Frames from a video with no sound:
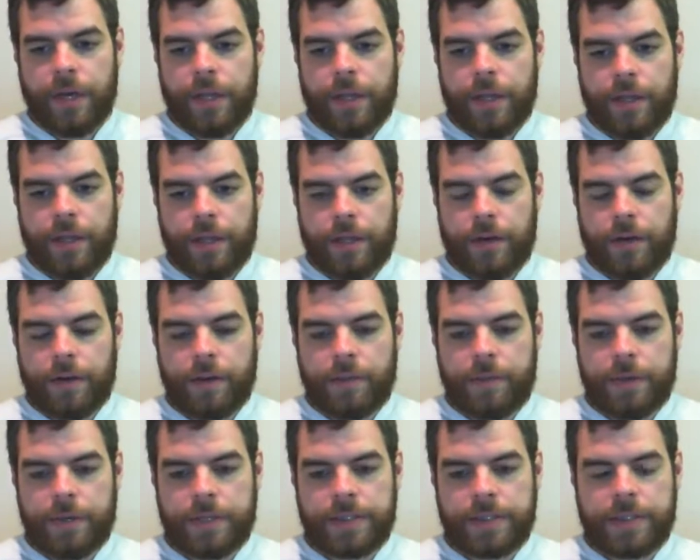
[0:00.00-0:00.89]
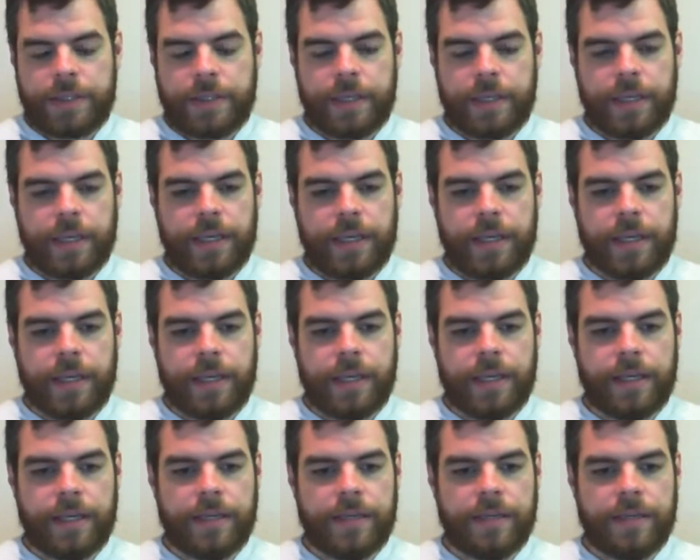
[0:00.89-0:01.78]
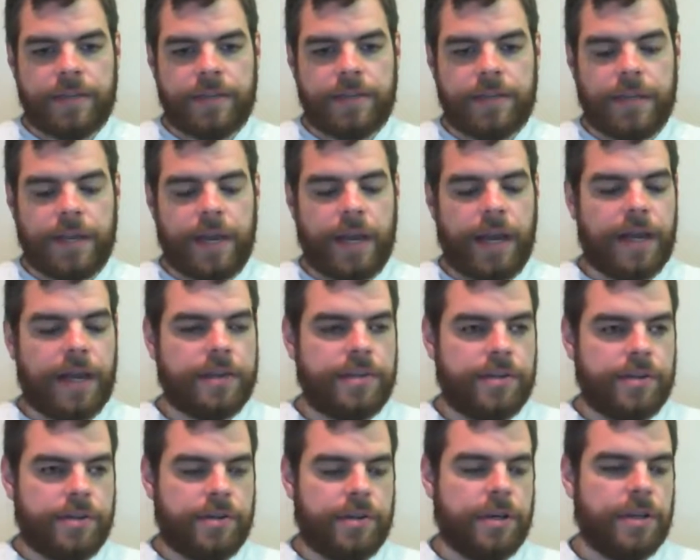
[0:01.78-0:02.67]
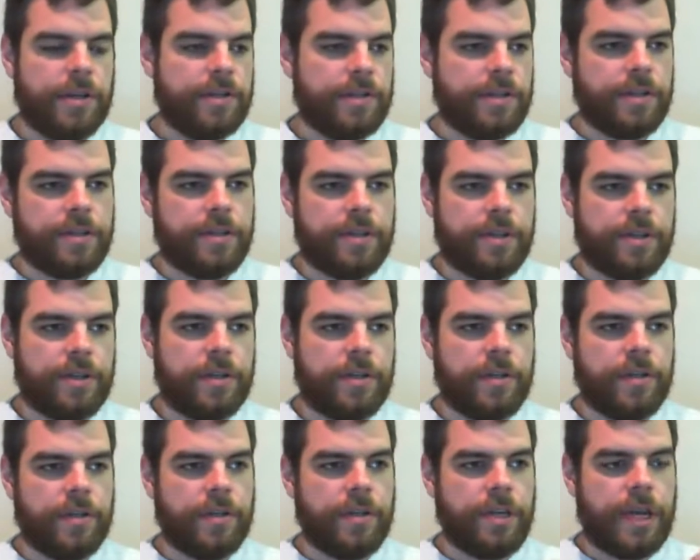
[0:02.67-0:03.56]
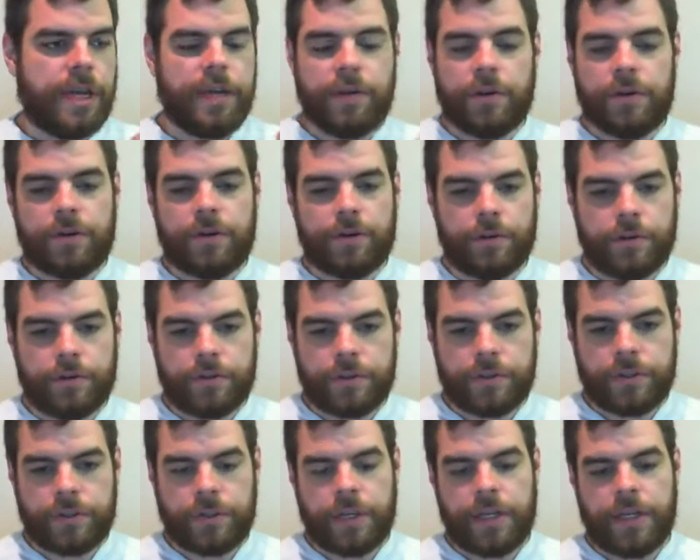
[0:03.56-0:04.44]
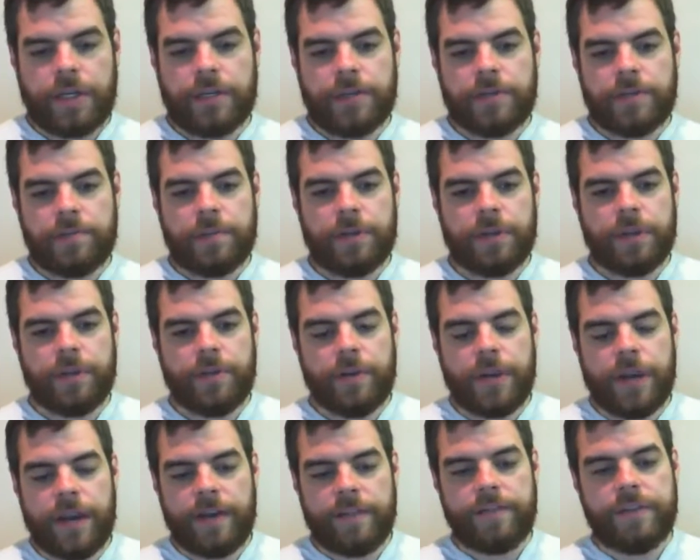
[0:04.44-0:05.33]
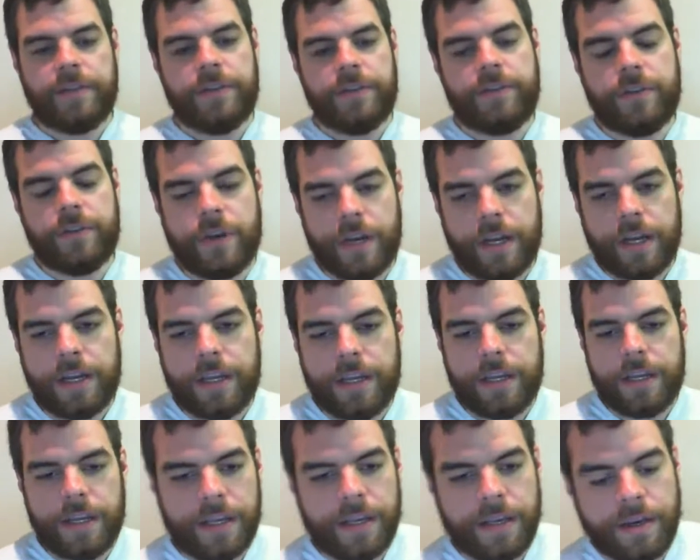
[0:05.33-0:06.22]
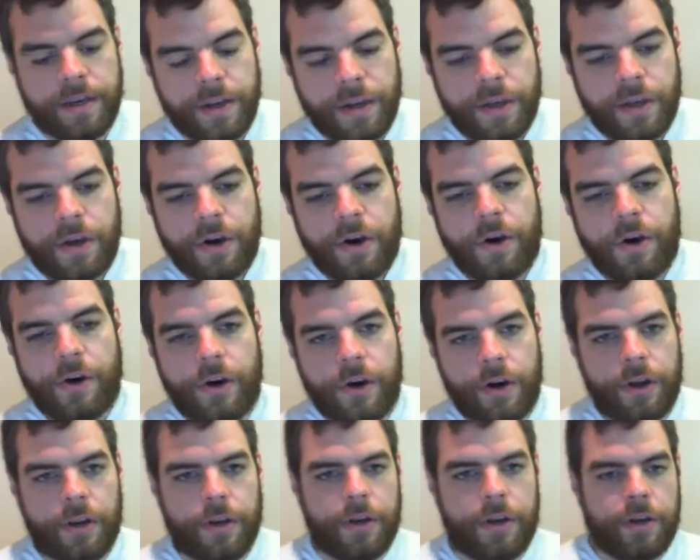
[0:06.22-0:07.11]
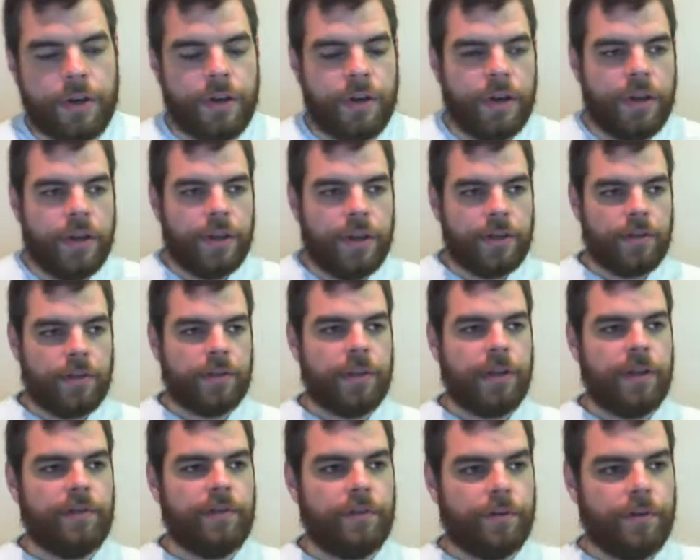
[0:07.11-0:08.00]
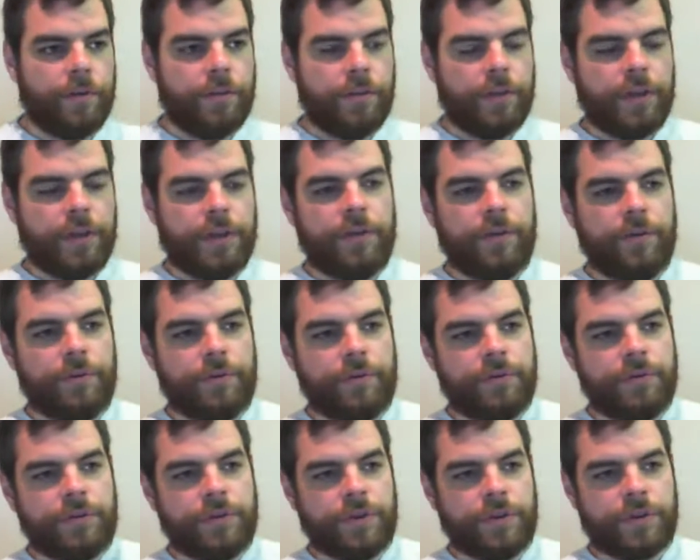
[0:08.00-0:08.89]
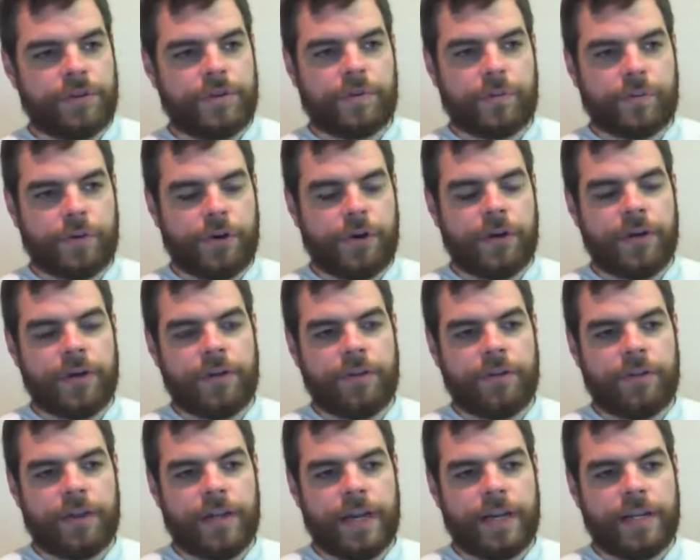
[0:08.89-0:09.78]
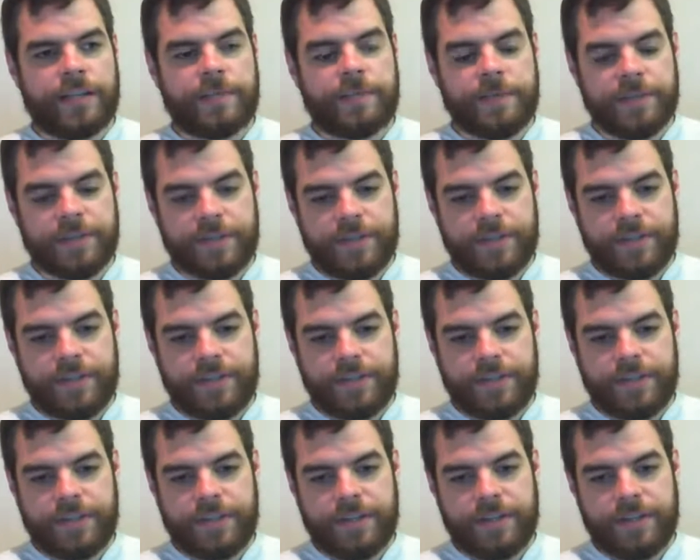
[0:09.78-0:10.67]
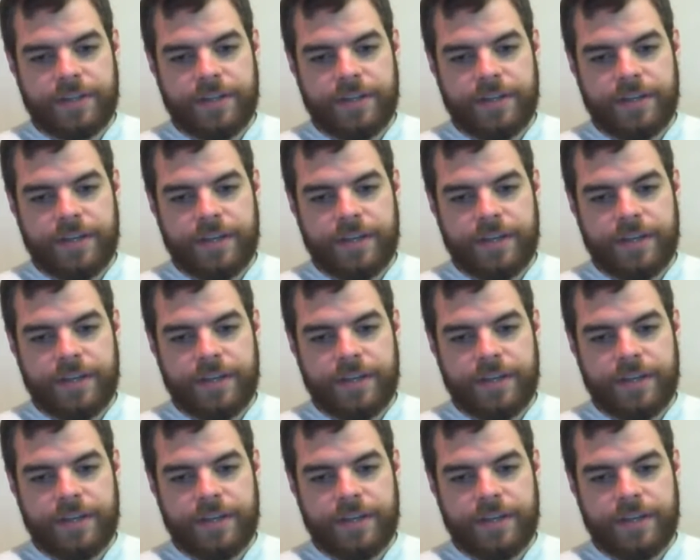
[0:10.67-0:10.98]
the biggest thing is as you transition, yeah, your goals change, but you have to try and get on the level that you just were in your last position.